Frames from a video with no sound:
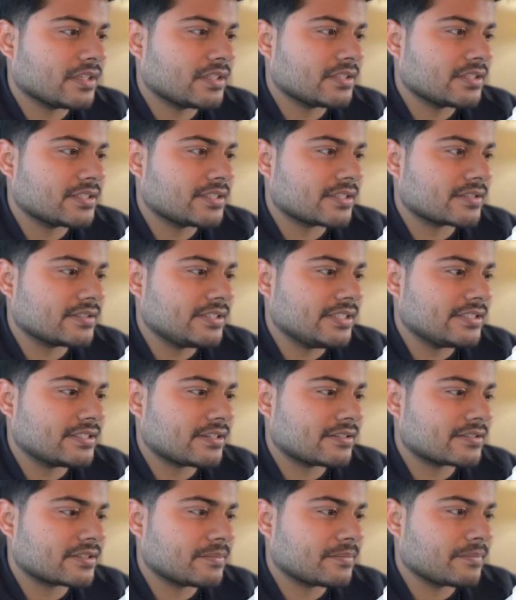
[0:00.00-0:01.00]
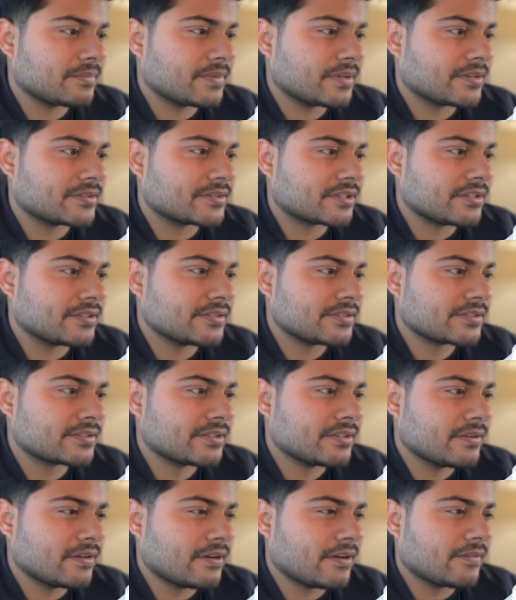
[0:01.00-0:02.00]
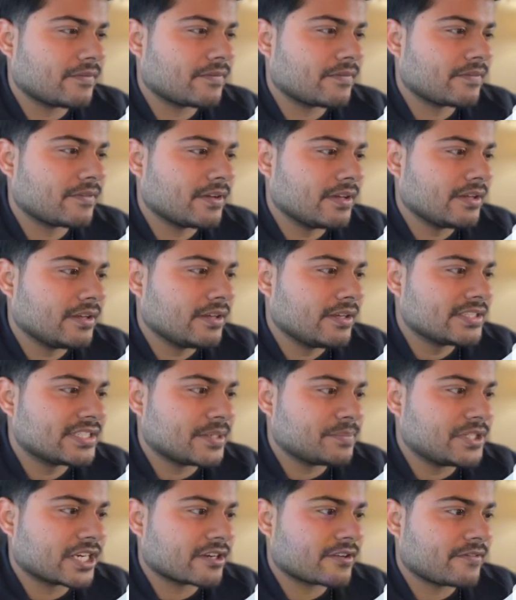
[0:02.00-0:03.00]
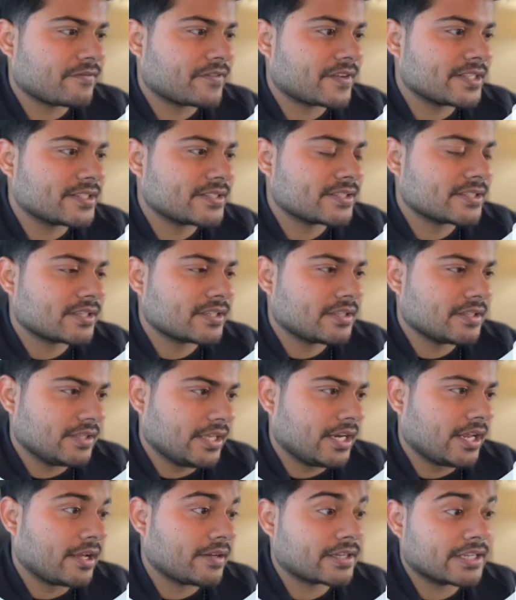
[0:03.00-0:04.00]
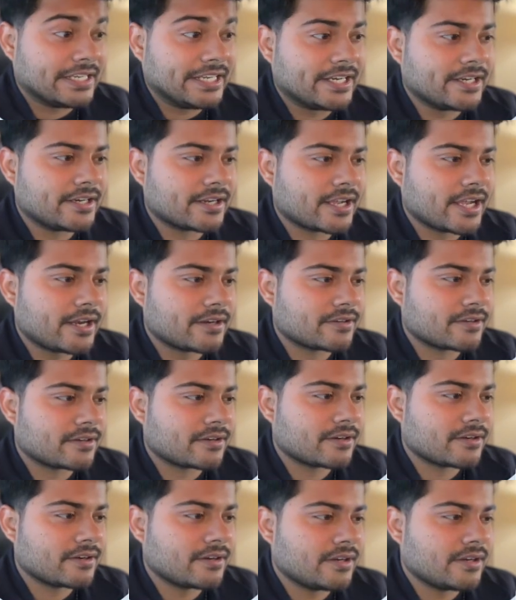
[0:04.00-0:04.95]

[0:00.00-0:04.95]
These are some results of subject reference that I created a character.